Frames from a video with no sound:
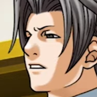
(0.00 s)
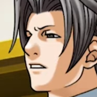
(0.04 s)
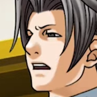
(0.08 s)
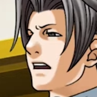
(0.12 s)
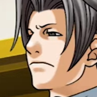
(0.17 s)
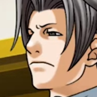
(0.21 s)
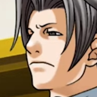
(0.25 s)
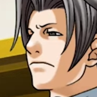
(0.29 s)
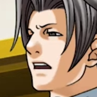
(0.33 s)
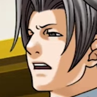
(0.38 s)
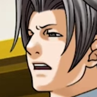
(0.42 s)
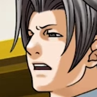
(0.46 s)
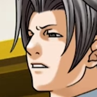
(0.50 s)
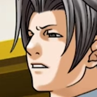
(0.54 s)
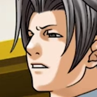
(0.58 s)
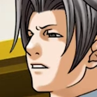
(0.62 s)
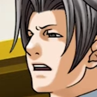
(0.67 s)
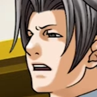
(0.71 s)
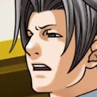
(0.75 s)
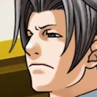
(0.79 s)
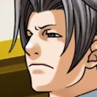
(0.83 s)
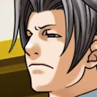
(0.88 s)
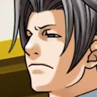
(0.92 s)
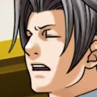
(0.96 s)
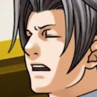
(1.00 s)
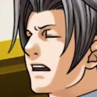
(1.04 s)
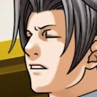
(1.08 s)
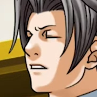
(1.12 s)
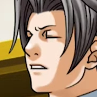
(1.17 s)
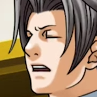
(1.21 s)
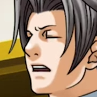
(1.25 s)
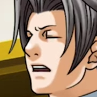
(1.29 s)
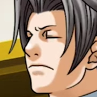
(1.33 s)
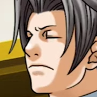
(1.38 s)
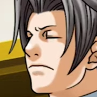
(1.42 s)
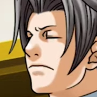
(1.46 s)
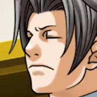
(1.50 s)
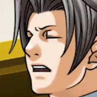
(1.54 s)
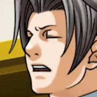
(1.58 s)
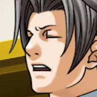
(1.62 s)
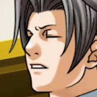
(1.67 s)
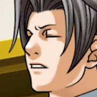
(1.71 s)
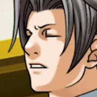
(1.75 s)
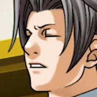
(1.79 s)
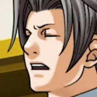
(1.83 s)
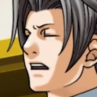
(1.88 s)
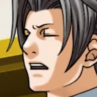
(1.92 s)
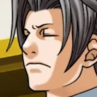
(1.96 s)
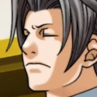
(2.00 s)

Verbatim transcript: Certainly, it does seem very likely she did it.